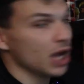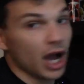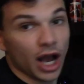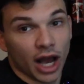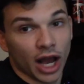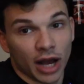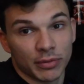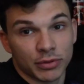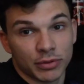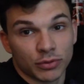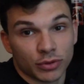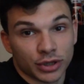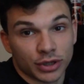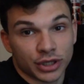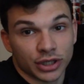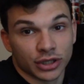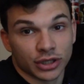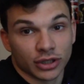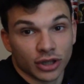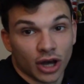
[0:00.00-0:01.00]
I have been
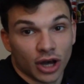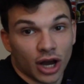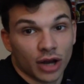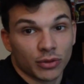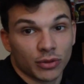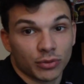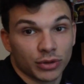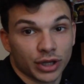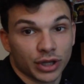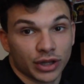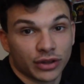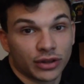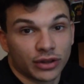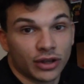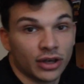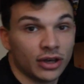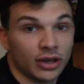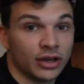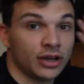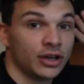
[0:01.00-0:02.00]
working a lot
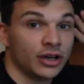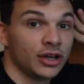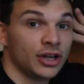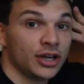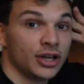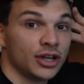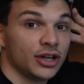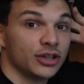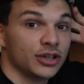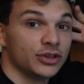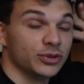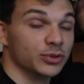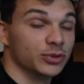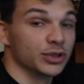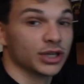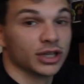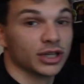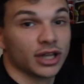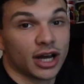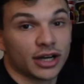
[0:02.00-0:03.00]
with
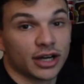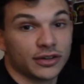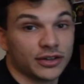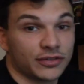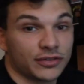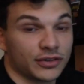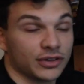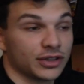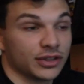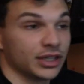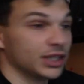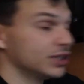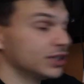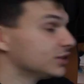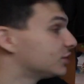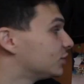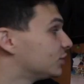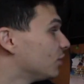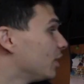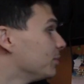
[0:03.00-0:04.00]
doing a lot of different
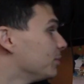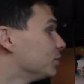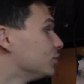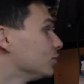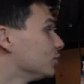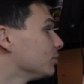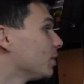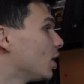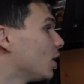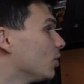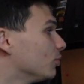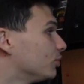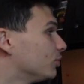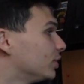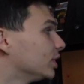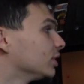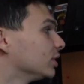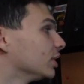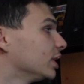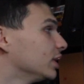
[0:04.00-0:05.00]
things. So I've been doing my own
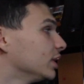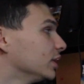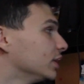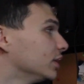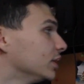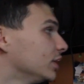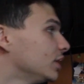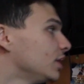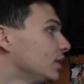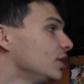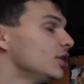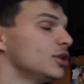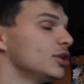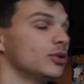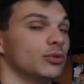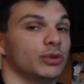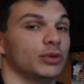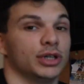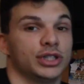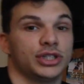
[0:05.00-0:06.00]
thing lately,
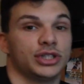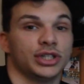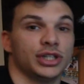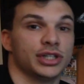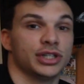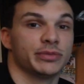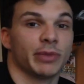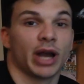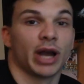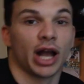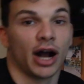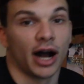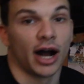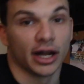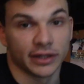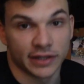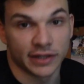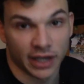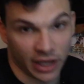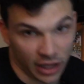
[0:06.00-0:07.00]
which is my
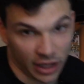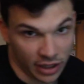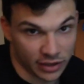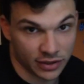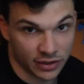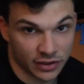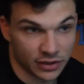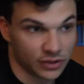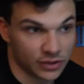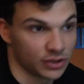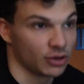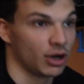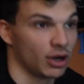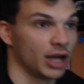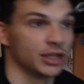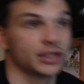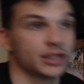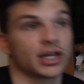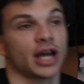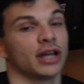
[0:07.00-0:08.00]
hot takes. So
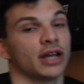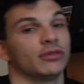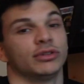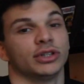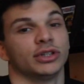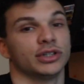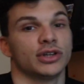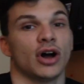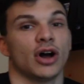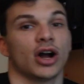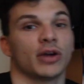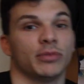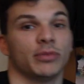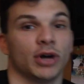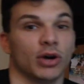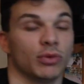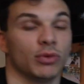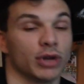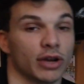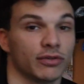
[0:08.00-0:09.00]
I just kind of really talk
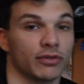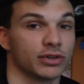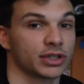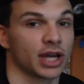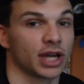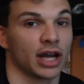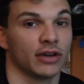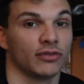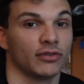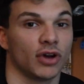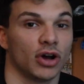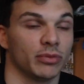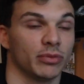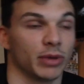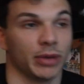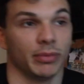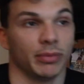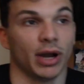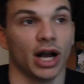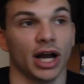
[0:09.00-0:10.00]
about whatever's kind of on
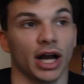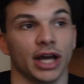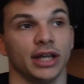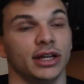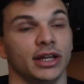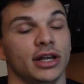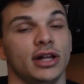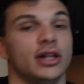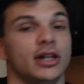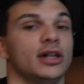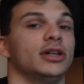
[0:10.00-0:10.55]
my mind